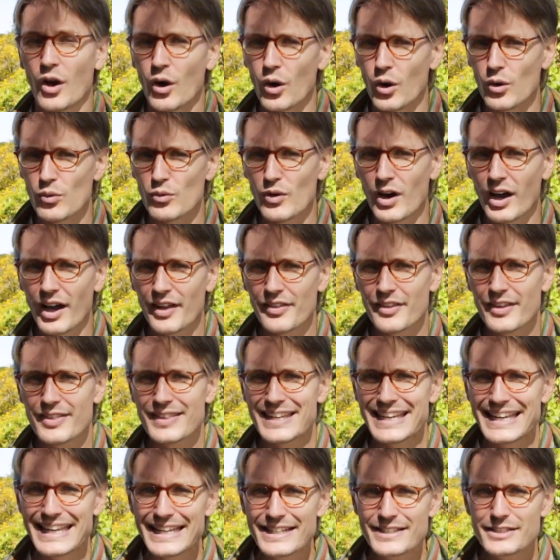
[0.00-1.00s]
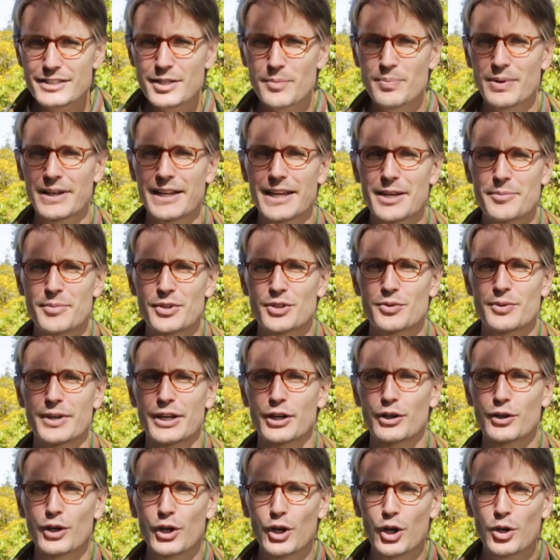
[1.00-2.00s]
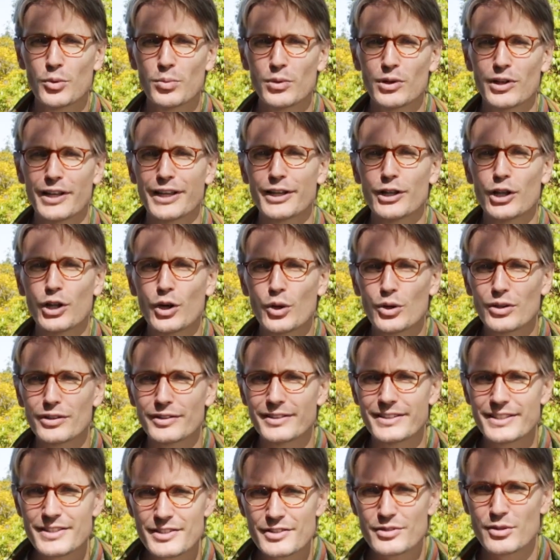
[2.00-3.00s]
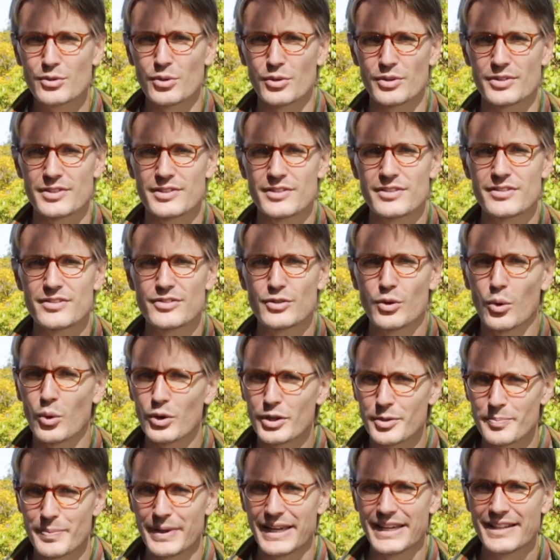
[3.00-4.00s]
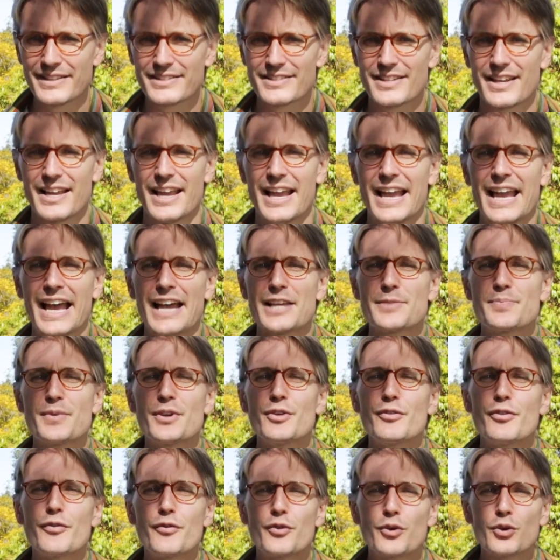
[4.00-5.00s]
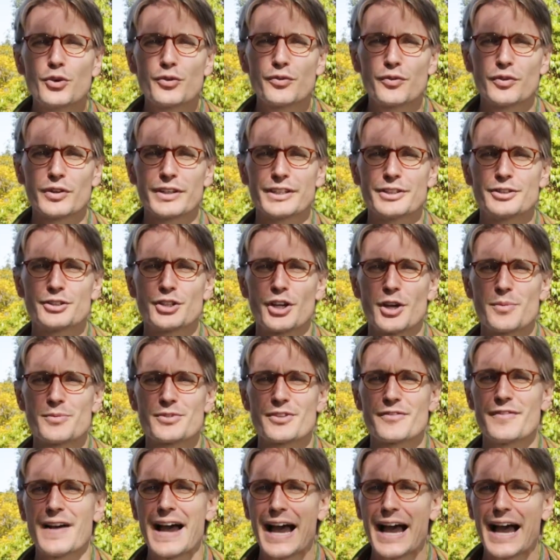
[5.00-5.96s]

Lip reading: or rather the interplay between global and local discourses or debates has been fruitful in terms of